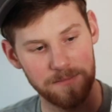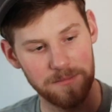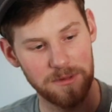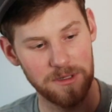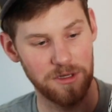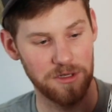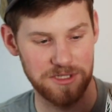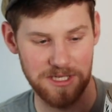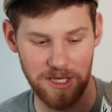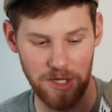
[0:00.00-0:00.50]
And
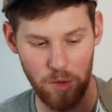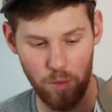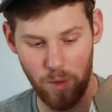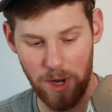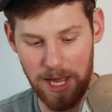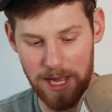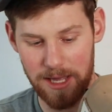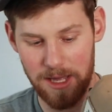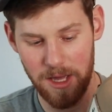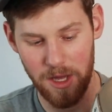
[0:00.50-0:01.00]
I'll tell you
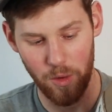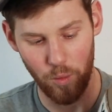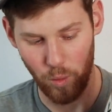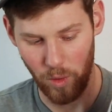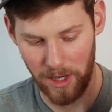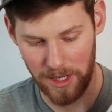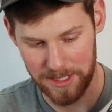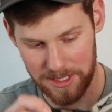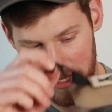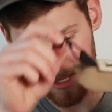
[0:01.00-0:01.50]
why.
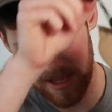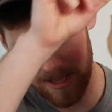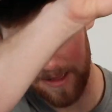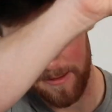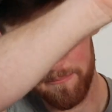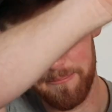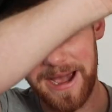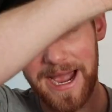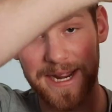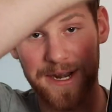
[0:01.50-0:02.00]
One,
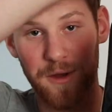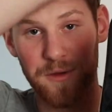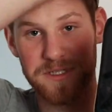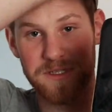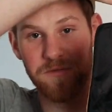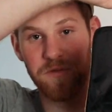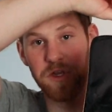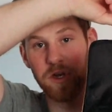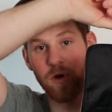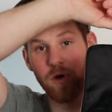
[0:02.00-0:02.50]
binos.
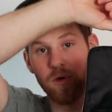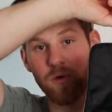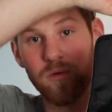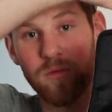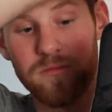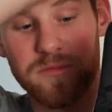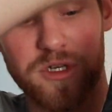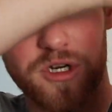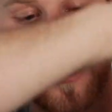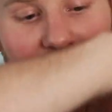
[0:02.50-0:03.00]
If you don't
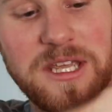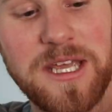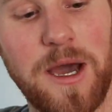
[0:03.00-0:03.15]
turkey